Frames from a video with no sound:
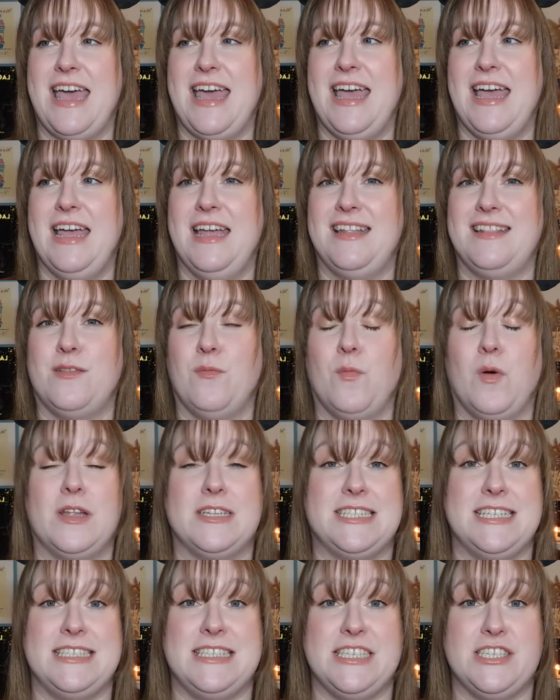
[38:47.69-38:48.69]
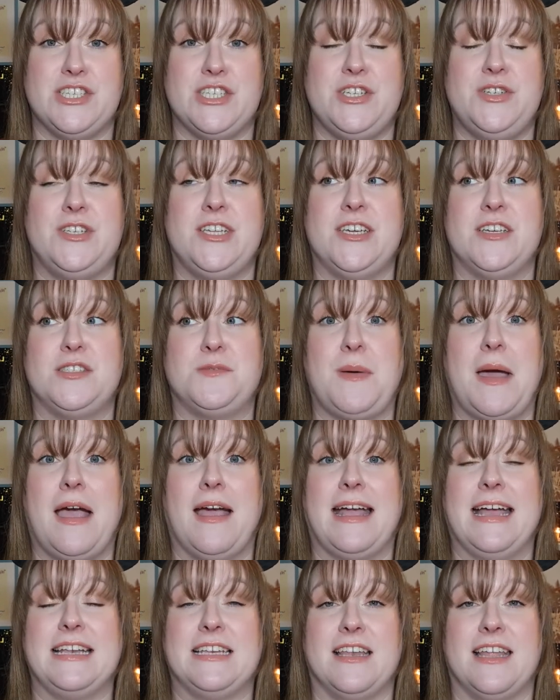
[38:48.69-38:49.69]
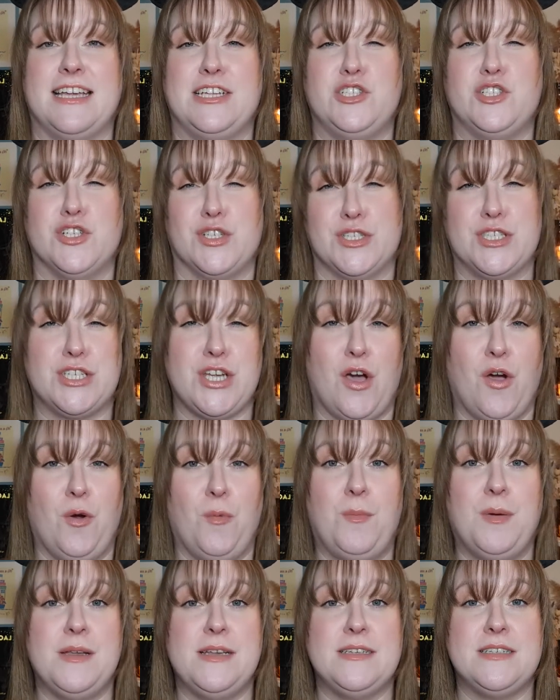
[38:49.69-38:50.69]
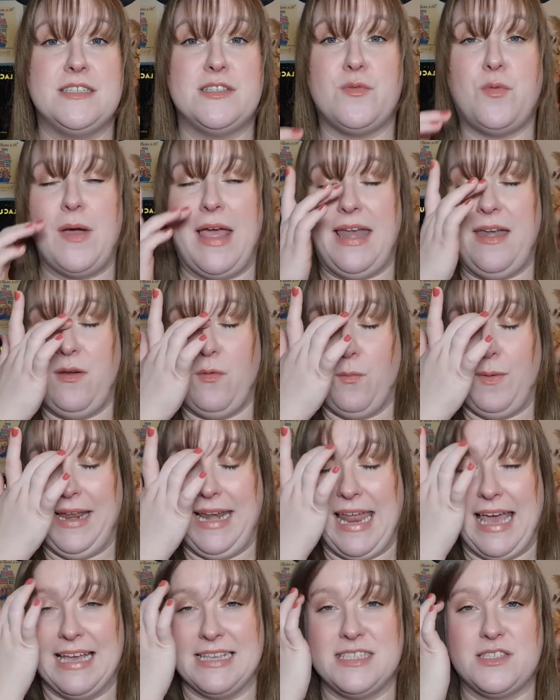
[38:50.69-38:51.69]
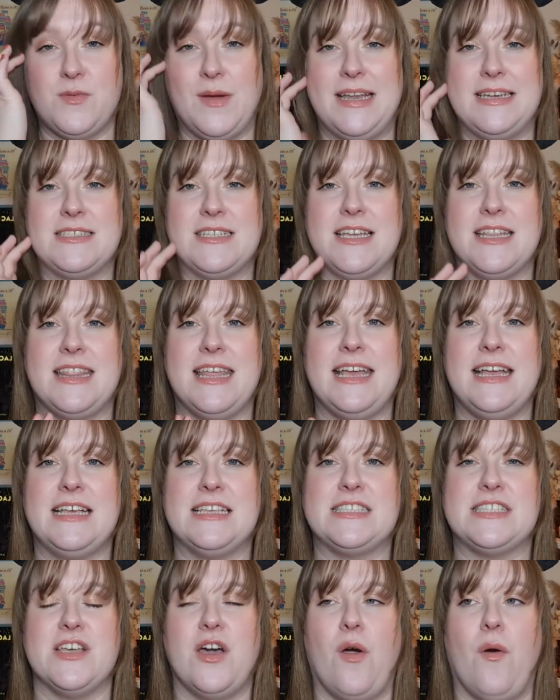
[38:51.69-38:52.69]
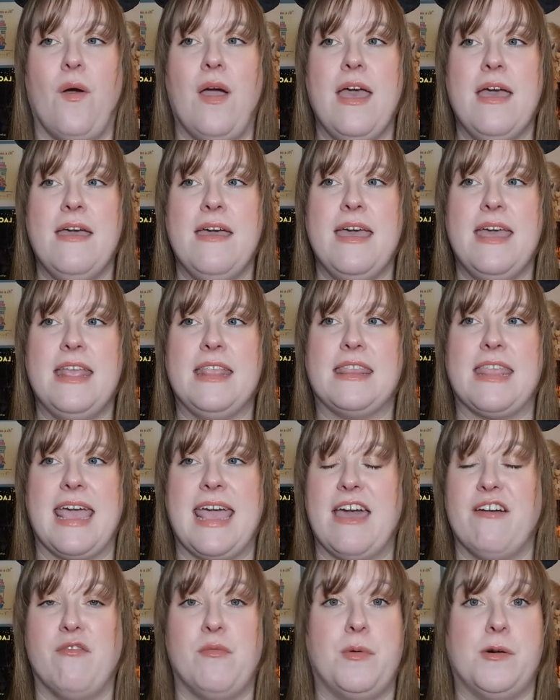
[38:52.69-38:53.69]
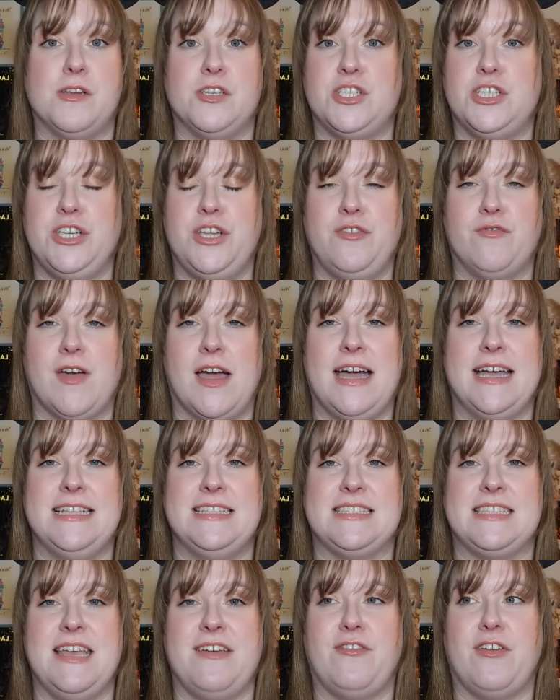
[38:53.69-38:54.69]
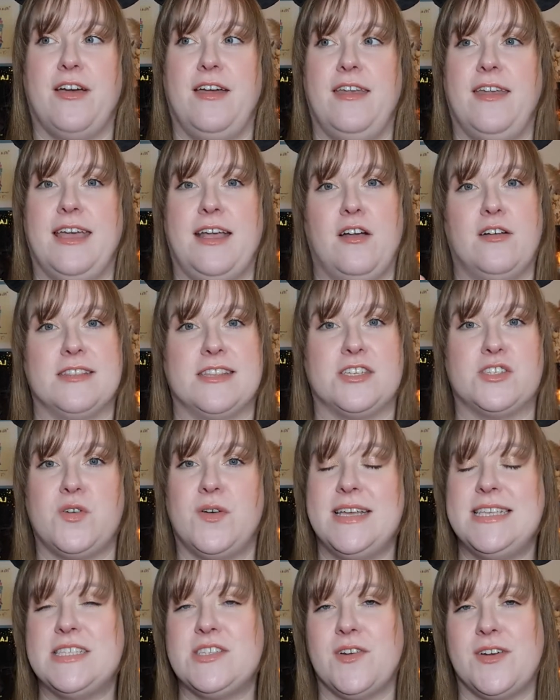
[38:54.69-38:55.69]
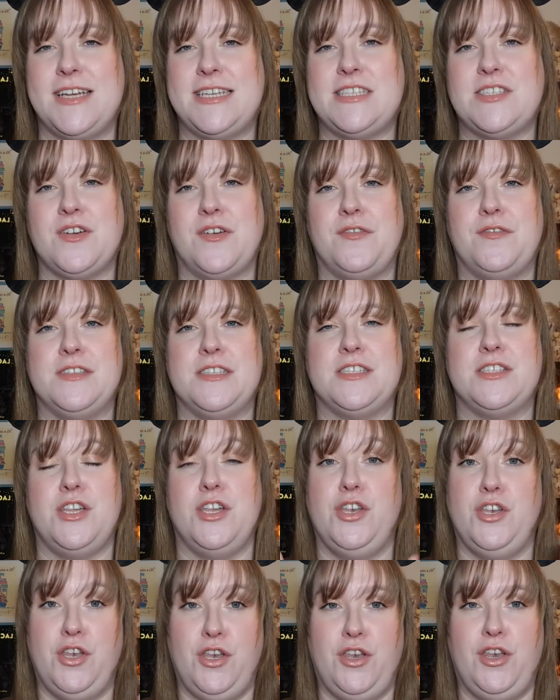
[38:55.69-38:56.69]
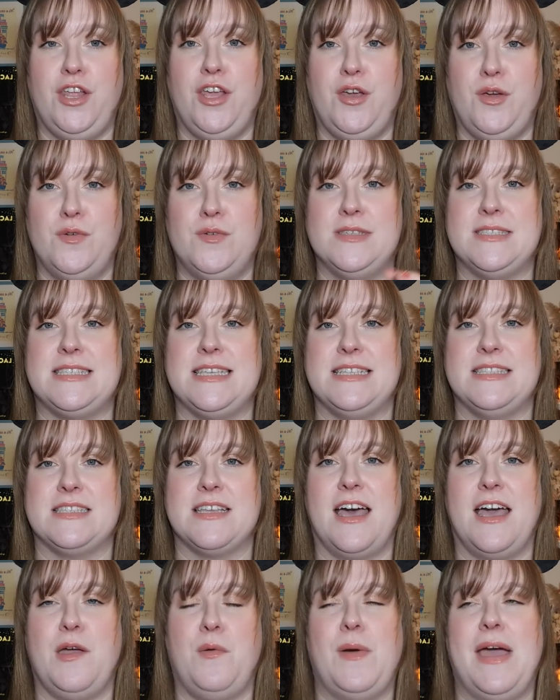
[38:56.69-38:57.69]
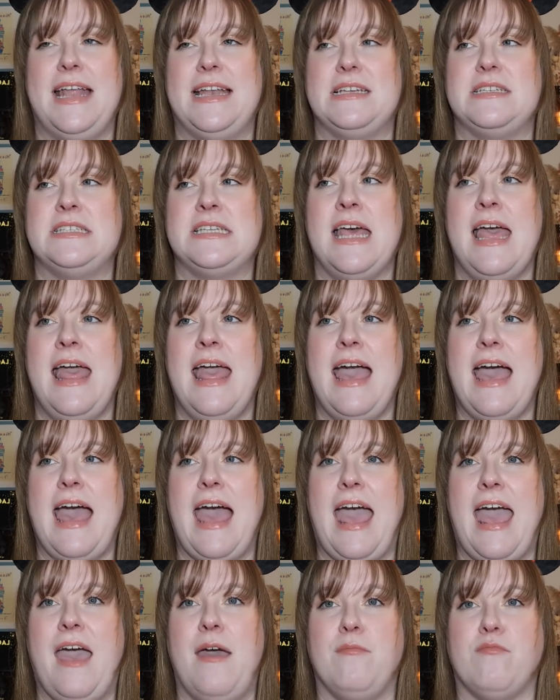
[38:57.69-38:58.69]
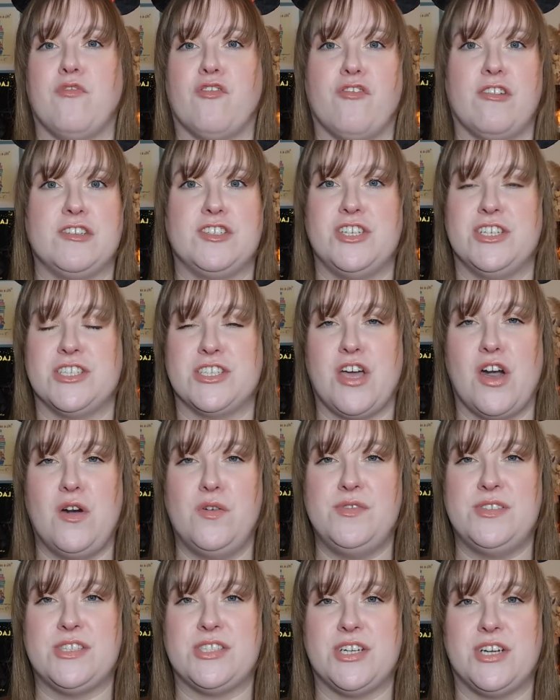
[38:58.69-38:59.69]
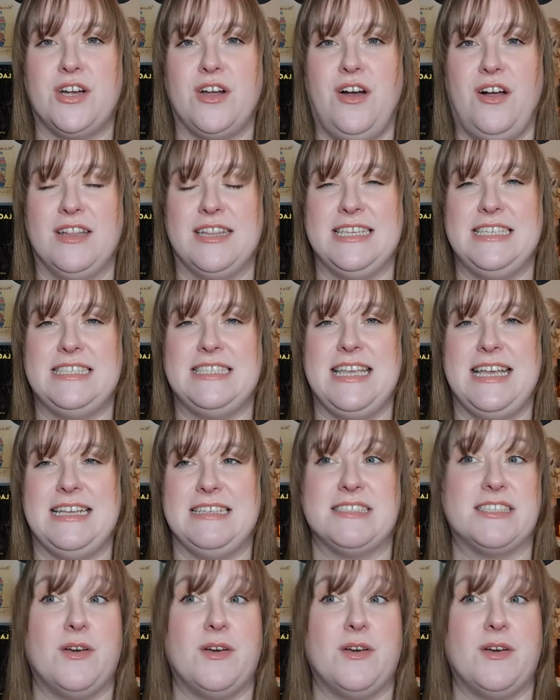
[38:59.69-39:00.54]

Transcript: Uh, the Walt Disney Studios Park had like just opened when we last went, I think. So they have a bunch of new rides. They've got like all the Toy Story stuff is new since I went, and um, Crush's Coaster, all these things.